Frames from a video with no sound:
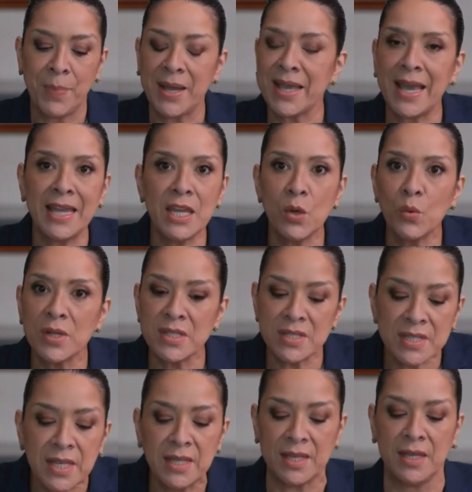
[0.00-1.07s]
by anyone
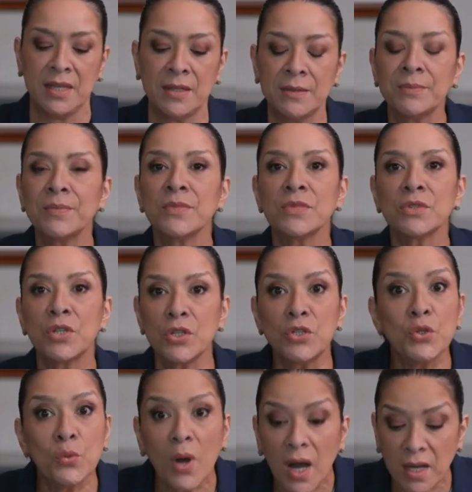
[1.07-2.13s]
seeking to
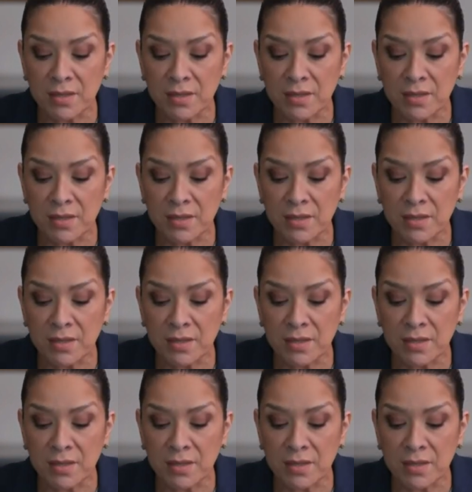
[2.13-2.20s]
do